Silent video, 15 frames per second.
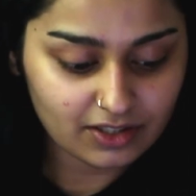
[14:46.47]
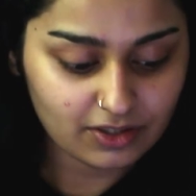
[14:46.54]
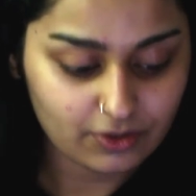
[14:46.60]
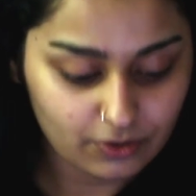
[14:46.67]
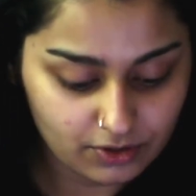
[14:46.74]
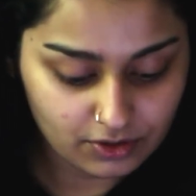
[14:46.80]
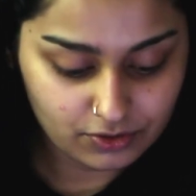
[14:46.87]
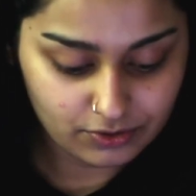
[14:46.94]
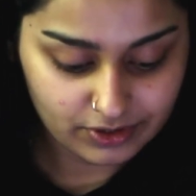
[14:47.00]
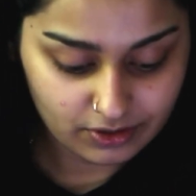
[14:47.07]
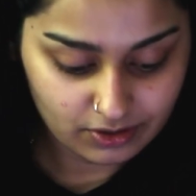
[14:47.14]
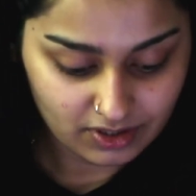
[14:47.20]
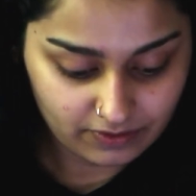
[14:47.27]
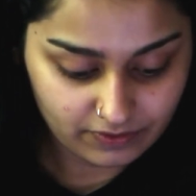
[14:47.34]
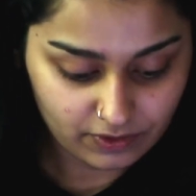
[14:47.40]
You know the
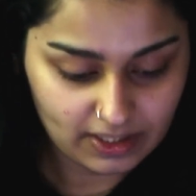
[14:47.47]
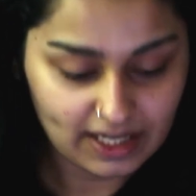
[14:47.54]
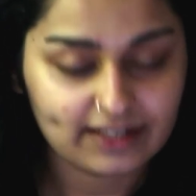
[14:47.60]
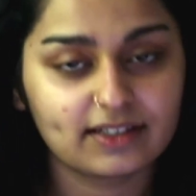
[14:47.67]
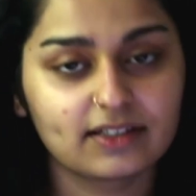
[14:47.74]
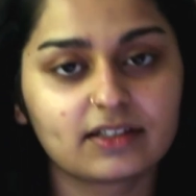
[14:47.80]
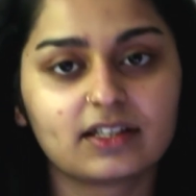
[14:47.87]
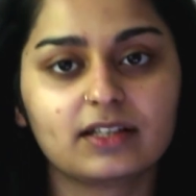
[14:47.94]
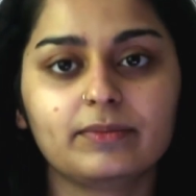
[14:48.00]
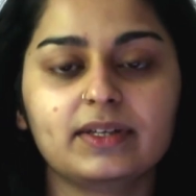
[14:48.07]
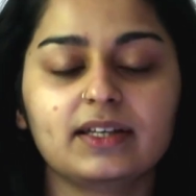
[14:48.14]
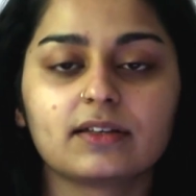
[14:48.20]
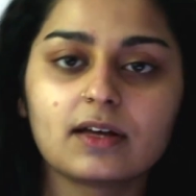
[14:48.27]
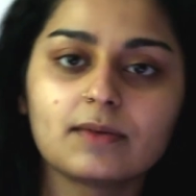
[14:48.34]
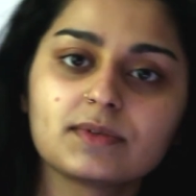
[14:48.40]
drill. If you liked it, give
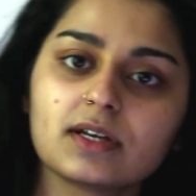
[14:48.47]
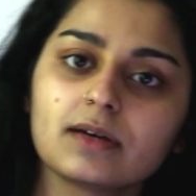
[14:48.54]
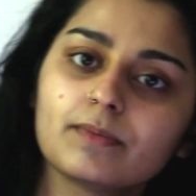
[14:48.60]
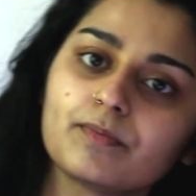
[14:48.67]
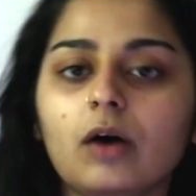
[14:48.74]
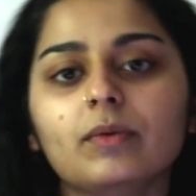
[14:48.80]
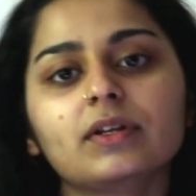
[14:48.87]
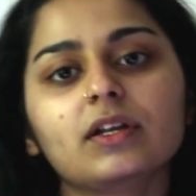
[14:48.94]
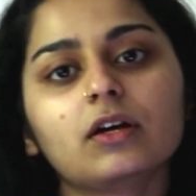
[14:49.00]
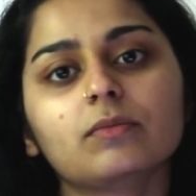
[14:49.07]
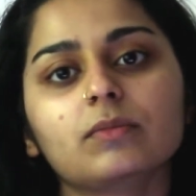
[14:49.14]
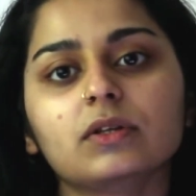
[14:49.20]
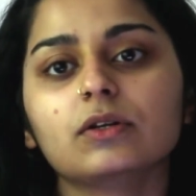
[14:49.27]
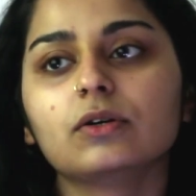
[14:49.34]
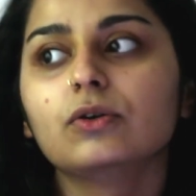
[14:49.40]
me a thumbs up, comment
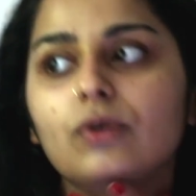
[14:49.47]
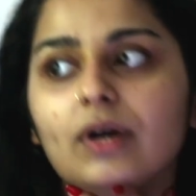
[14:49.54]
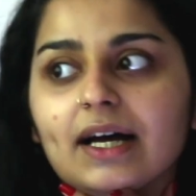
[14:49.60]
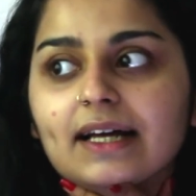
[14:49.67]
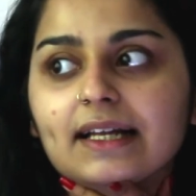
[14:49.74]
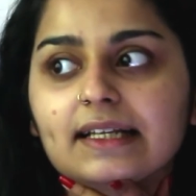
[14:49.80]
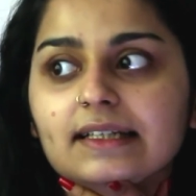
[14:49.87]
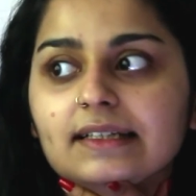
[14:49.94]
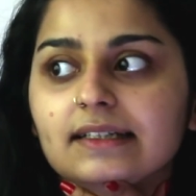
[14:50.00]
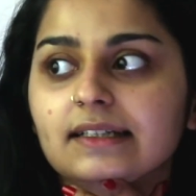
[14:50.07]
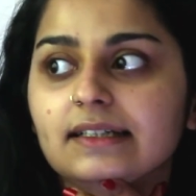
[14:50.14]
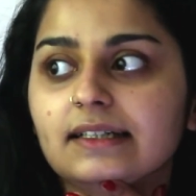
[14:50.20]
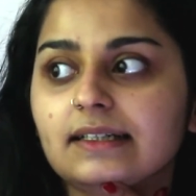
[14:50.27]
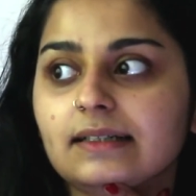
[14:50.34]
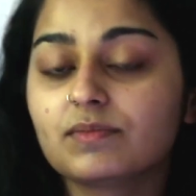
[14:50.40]
down below, and
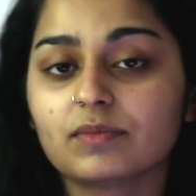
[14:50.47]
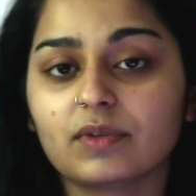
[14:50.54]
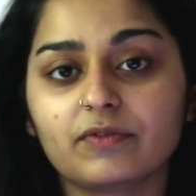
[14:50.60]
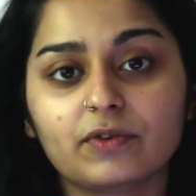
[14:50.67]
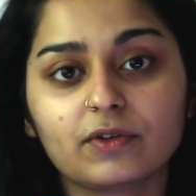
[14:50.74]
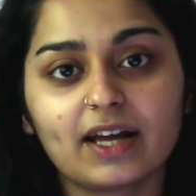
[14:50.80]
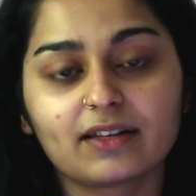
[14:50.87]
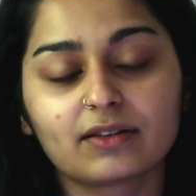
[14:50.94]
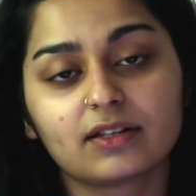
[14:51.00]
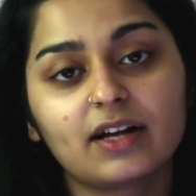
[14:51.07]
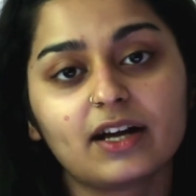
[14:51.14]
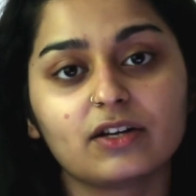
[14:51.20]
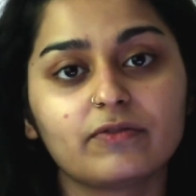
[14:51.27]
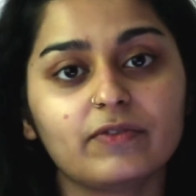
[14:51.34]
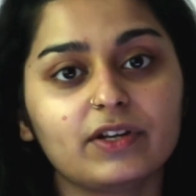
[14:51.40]
if you like the
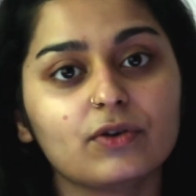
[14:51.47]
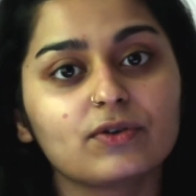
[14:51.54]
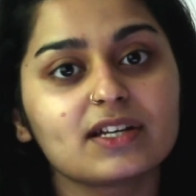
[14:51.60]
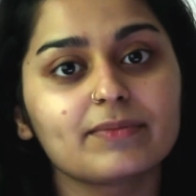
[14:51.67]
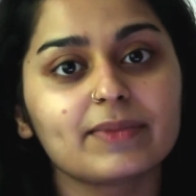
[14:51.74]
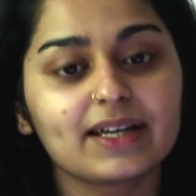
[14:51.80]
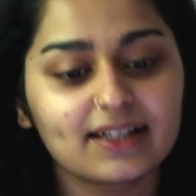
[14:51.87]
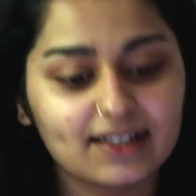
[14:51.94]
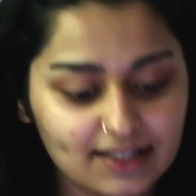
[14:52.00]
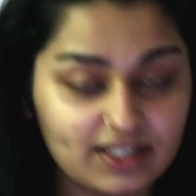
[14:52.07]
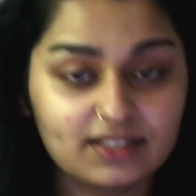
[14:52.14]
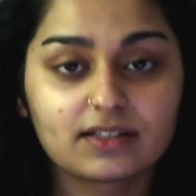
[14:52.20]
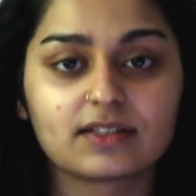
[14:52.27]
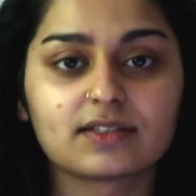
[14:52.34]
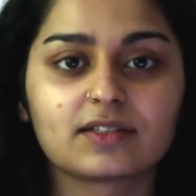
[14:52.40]
kind of videos I make,
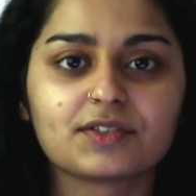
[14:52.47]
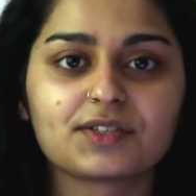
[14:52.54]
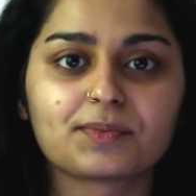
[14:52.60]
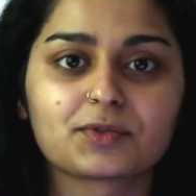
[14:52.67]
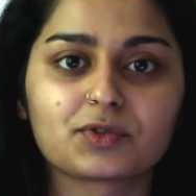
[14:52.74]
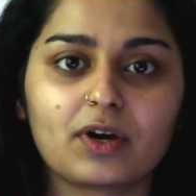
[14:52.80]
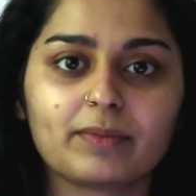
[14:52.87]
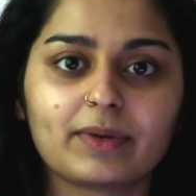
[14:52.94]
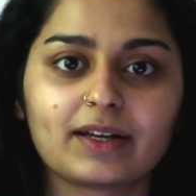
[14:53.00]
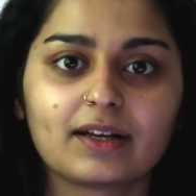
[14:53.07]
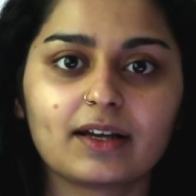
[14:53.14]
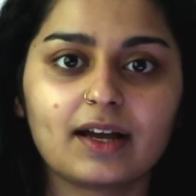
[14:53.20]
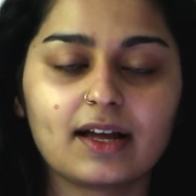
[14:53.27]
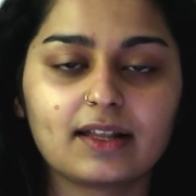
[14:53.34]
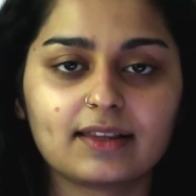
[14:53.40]
please consider subscribing.
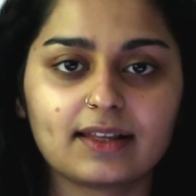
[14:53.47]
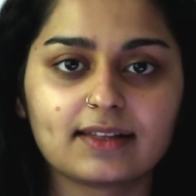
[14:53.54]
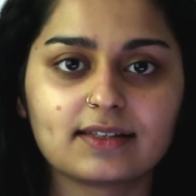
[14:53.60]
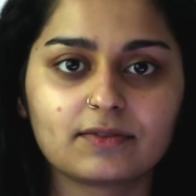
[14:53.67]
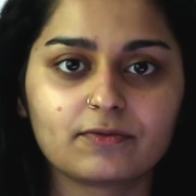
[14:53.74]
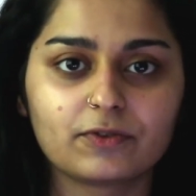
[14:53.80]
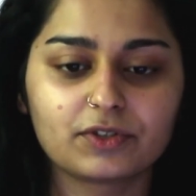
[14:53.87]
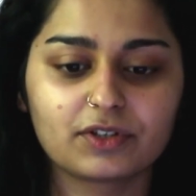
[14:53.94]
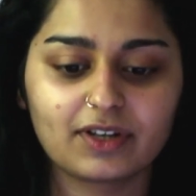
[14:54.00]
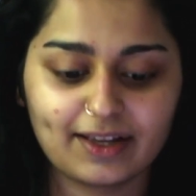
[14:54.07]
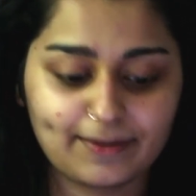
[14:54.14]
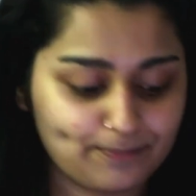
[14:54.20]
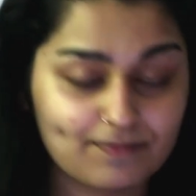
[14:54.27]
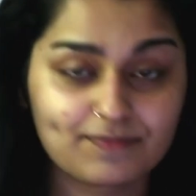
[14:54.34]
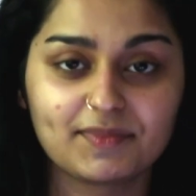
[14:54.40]
And that's it for
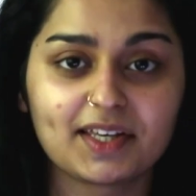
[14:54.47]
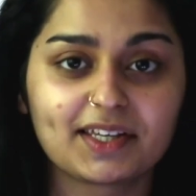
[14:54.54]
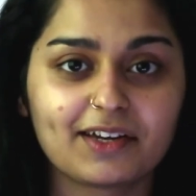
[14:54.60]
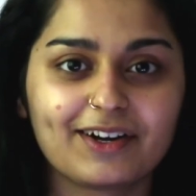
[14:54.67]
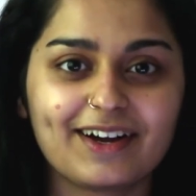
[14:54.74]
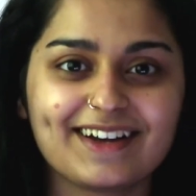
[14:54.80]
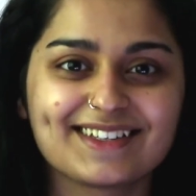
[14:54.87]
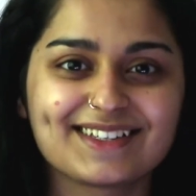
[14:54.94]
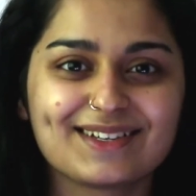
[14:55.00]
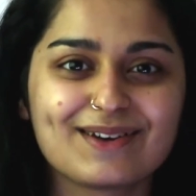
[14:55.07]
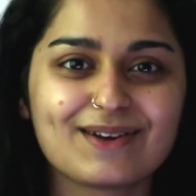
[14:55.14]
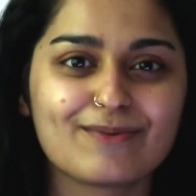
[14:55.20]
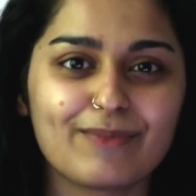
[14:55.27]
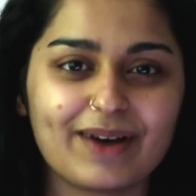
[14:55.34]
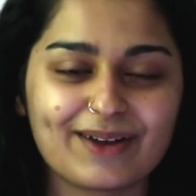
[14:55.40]
today. Take care, guys.
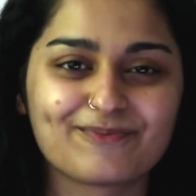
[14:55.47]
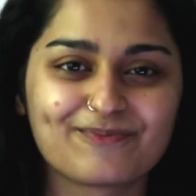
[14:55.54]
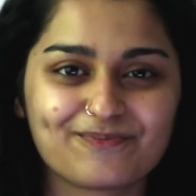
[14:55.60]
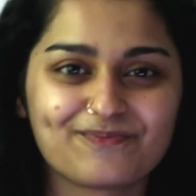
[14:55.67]
Bye.